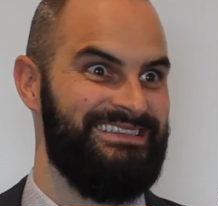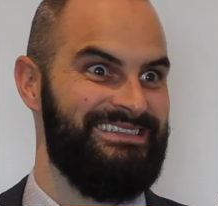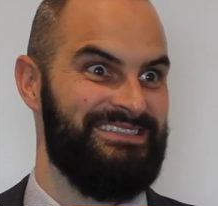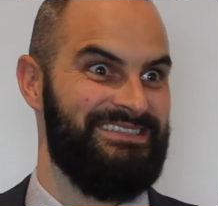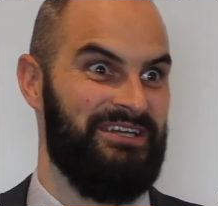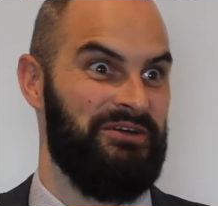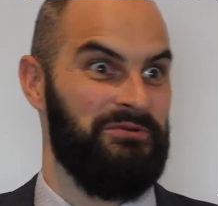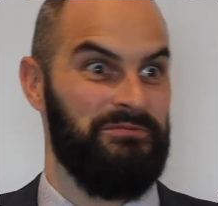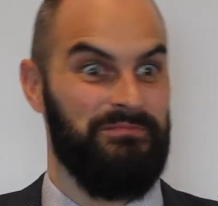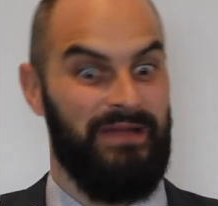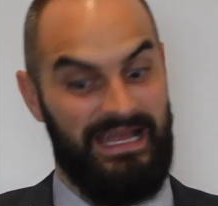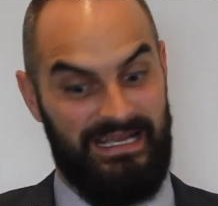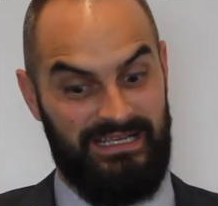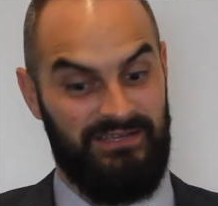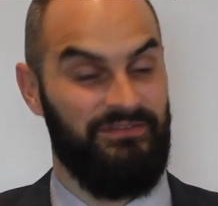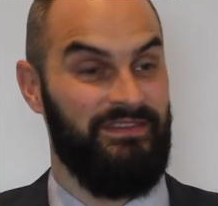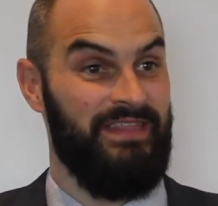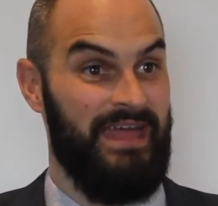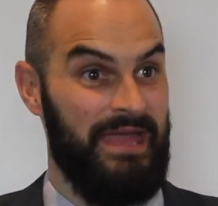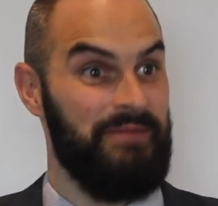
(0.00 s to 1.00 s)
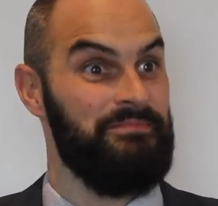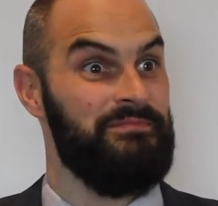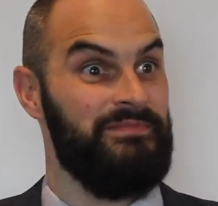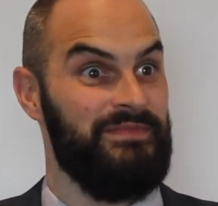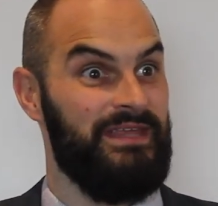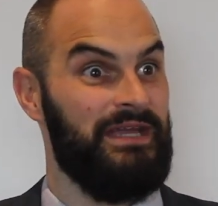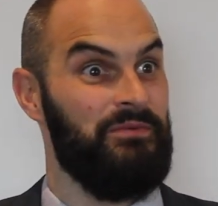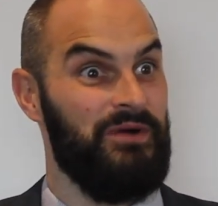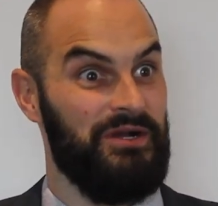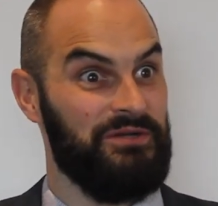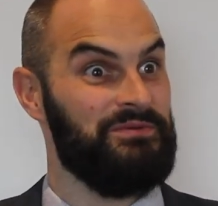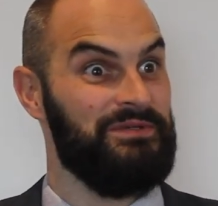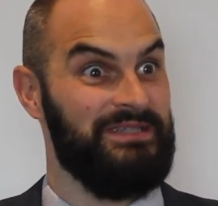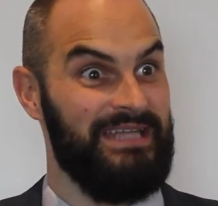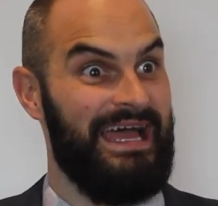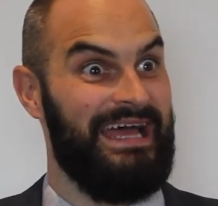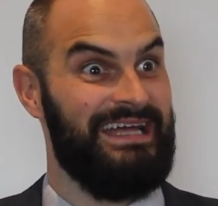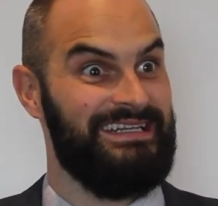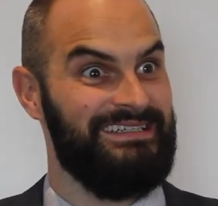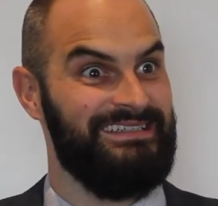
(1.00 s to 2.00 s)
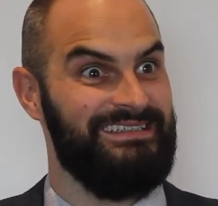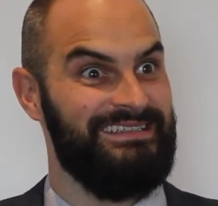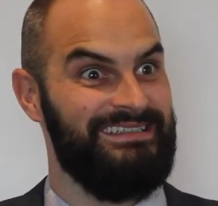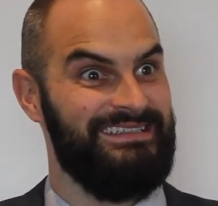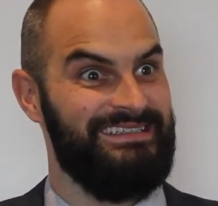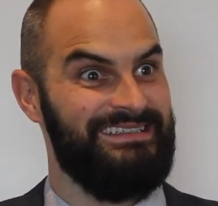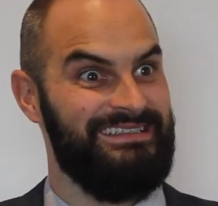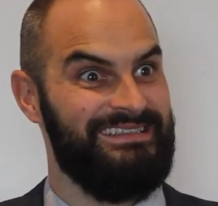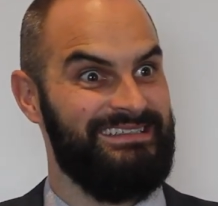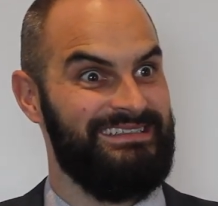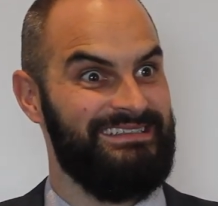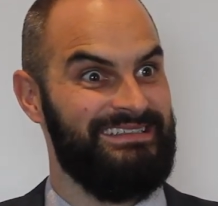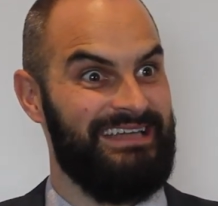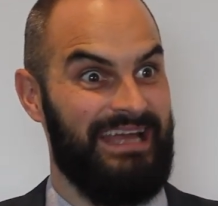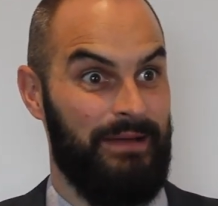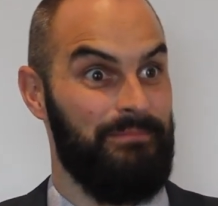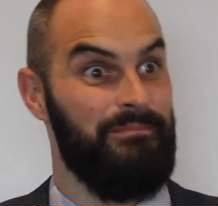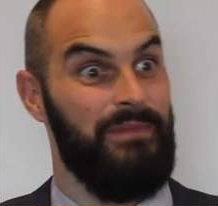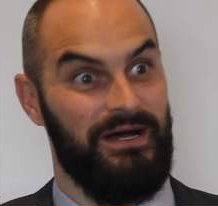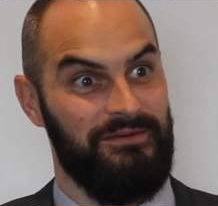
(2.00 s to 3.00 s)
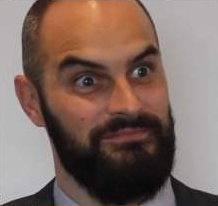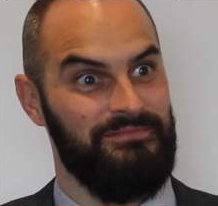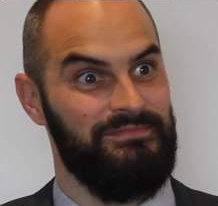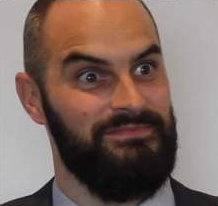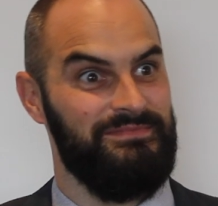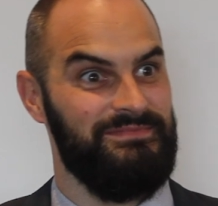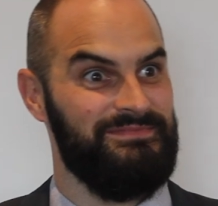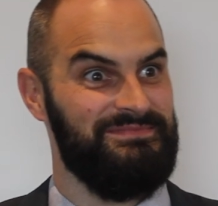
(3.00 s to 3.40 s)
So back for them, they worked with Dad and Mum.